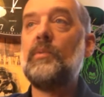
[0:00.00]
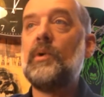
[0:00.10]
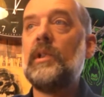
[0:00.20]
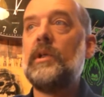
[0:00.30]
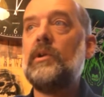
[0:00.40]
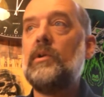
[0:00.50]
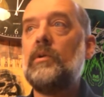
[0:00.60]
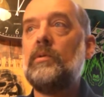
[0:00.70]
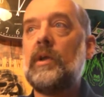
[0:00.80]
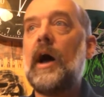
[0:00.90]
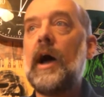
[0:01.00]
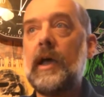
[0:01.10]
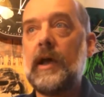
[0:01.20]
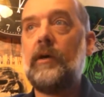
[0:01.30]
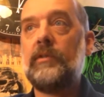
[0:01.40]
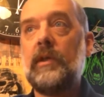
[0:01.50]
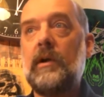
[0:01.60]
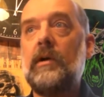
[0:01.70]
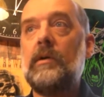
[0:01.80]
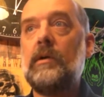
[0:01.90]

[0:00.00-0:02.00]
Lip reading: Woodland who died out there.